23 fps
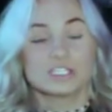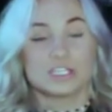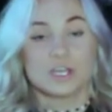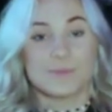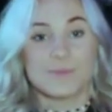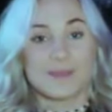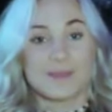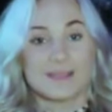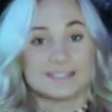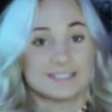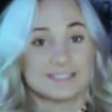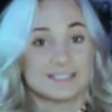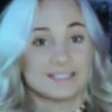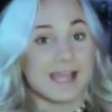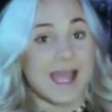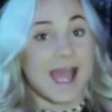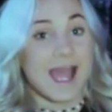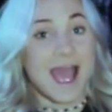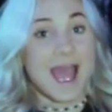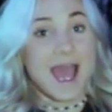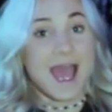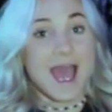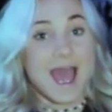So
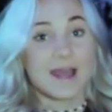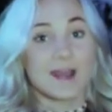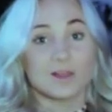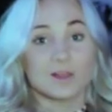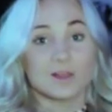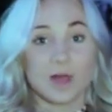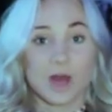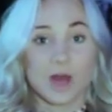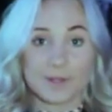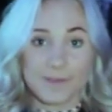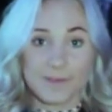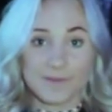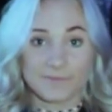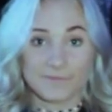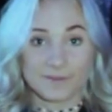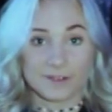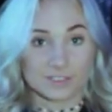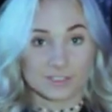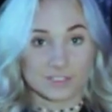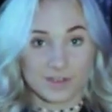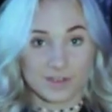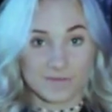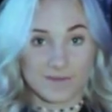basically I had a lot of my
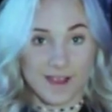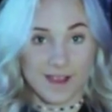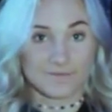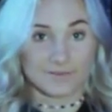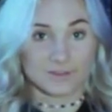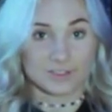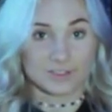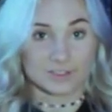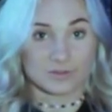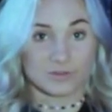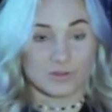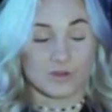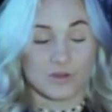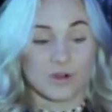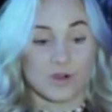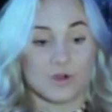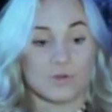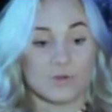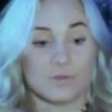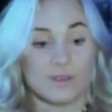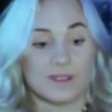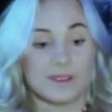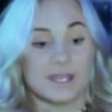friends over after
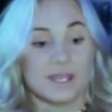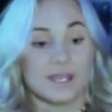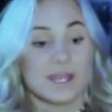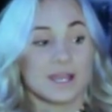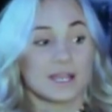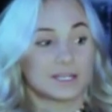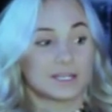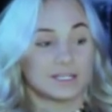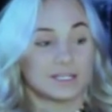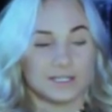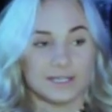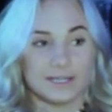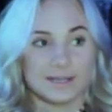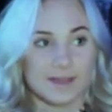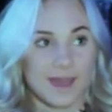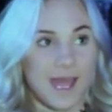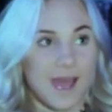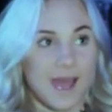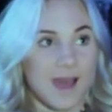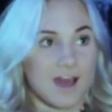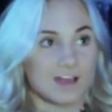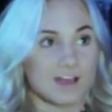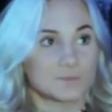school. We
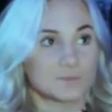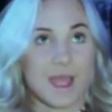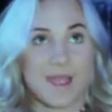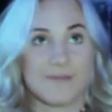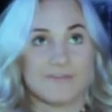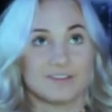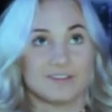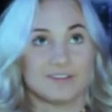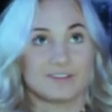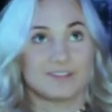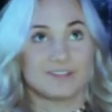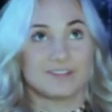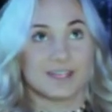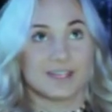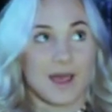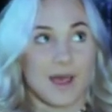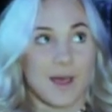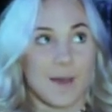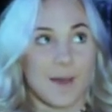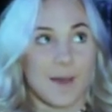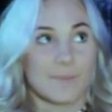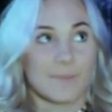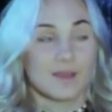cleaned the house, put everything
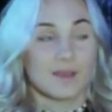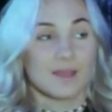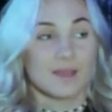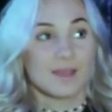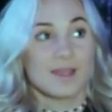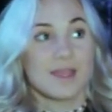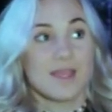up,